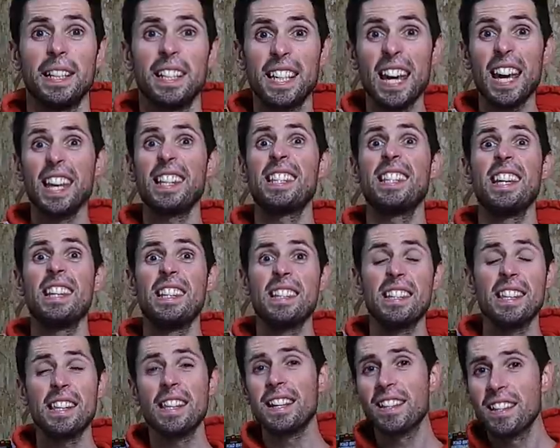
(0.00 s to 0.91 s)
It's
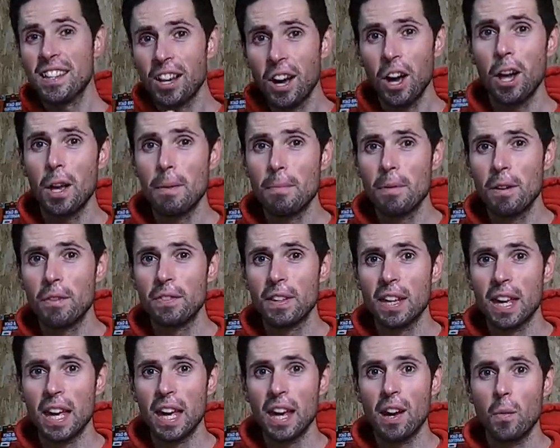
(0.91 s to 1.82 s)
getting to the time
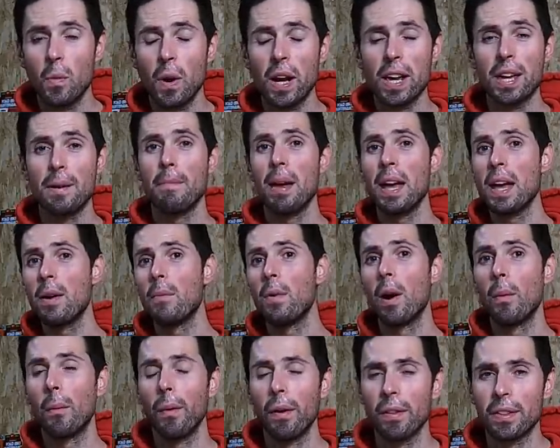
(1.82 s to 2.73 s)
of year where you may
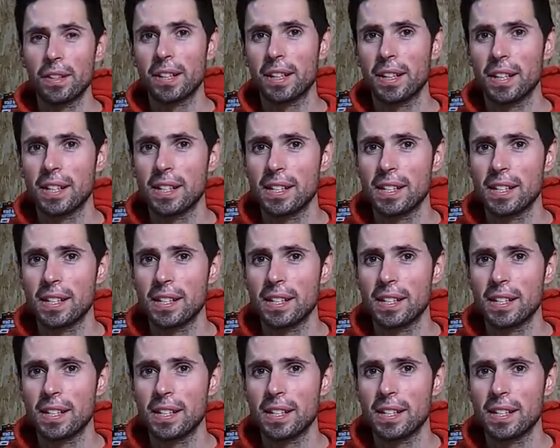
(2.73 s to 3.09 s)
well want to